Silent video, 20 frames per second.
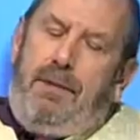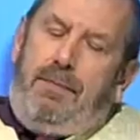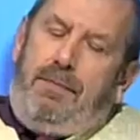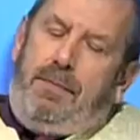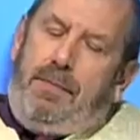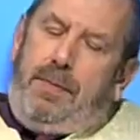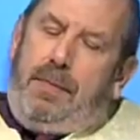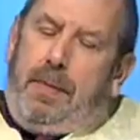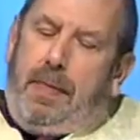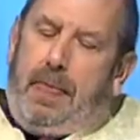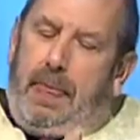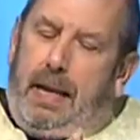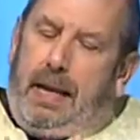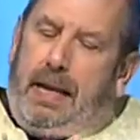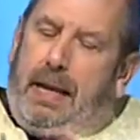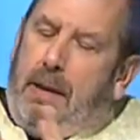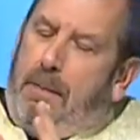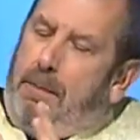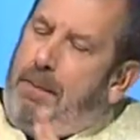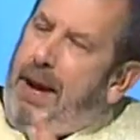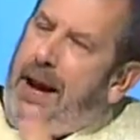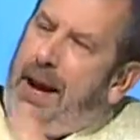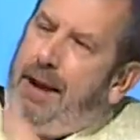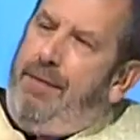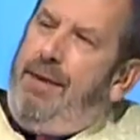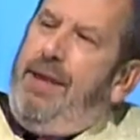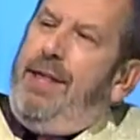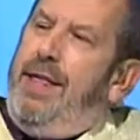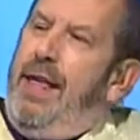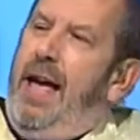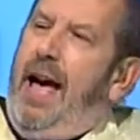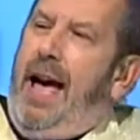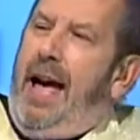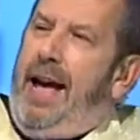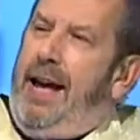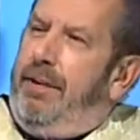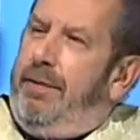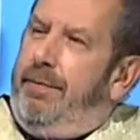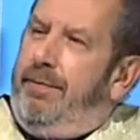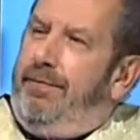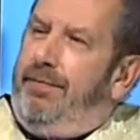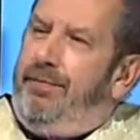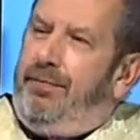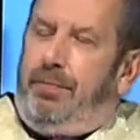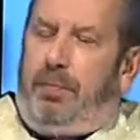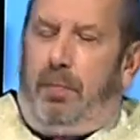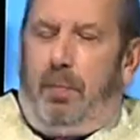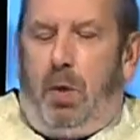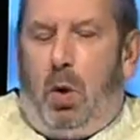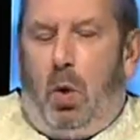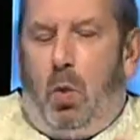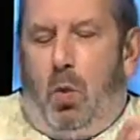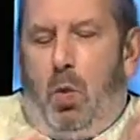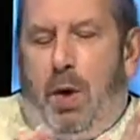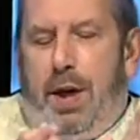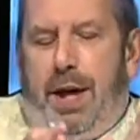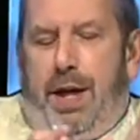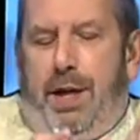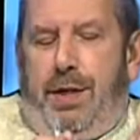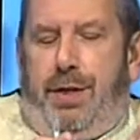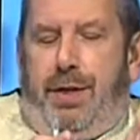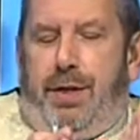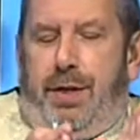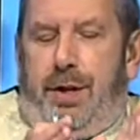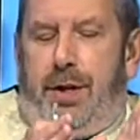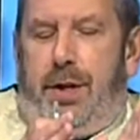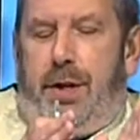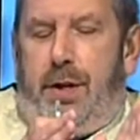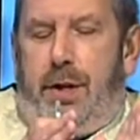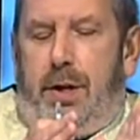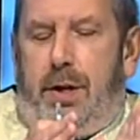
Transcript: Now, comparing that with